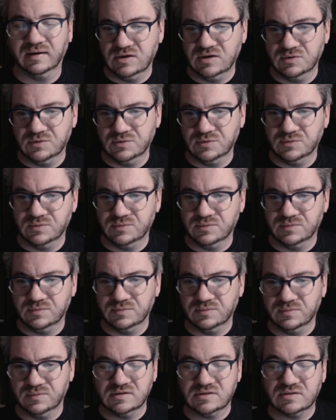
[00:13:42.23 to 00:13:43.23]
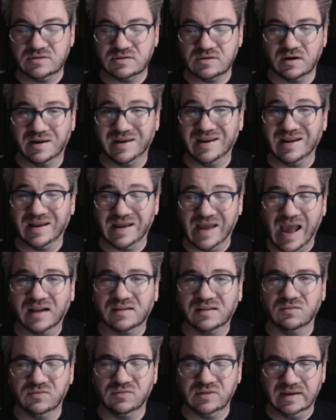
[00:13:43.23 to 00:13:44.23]
You start getting
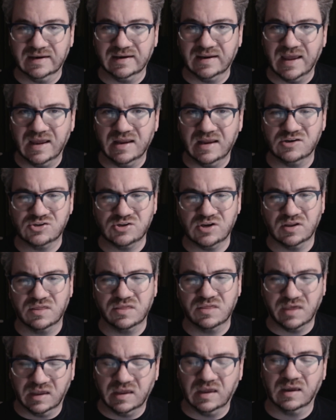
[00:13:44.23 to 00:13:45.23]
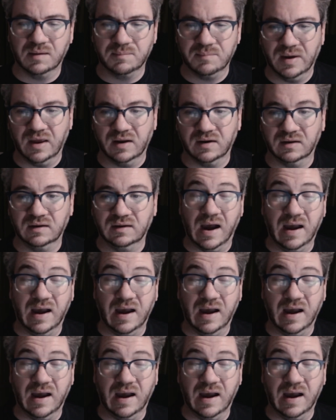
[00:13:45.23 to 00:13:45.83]
actively engaged and thinking about it.